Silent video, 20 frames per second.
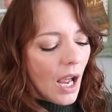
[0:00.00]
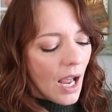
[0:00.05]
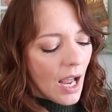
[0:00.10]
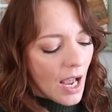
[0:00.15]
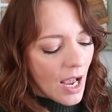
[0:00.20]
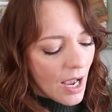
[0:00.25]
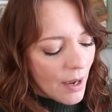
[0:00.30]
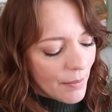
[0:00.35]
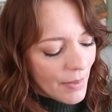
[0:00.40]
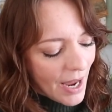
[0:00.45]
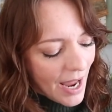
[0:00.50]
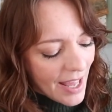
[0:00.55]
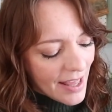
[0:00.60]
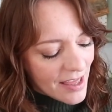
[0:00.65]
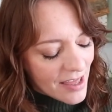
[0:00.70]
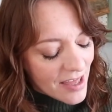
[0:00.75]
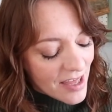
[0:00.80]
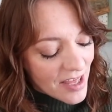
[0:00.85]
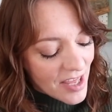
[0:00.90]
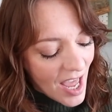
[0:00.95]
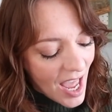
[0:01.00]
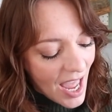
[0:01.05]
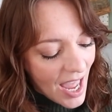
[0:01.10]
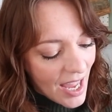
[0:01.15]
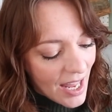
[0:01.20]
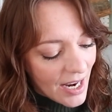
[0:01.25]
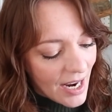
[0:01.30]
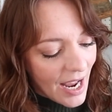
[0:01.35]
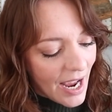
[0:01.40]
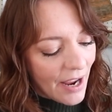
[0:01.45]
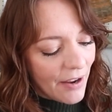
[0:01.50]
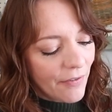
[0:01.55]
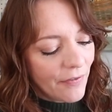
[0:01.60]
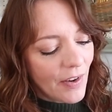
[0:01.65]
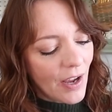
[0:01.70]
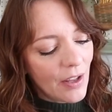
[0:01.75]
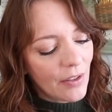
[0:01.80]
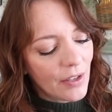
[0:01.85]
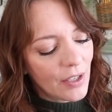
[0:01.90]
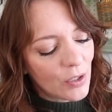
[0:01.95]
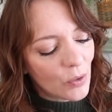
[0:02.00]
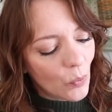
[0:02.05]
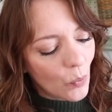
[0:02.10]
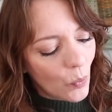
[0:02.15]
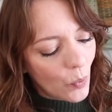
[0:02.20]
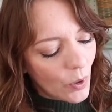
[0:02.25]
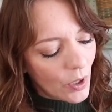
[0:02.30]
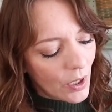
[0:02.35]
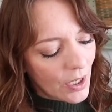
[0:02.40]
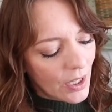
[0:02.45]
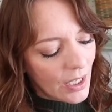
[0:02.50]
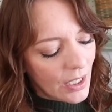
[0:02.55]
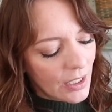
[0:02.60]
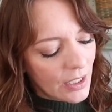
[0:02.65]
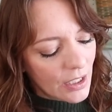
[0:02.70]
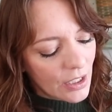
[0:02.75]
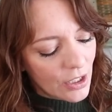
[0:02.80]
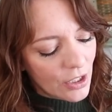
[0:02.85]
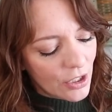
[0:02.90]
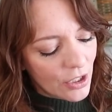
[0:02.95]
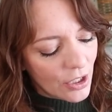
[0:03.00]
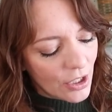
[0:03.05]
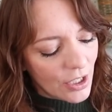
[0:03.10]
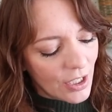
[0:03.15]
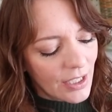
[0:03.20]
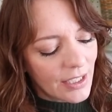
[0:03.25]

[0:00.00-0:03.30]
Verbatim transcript: Um, and then I found this Worthington shirt.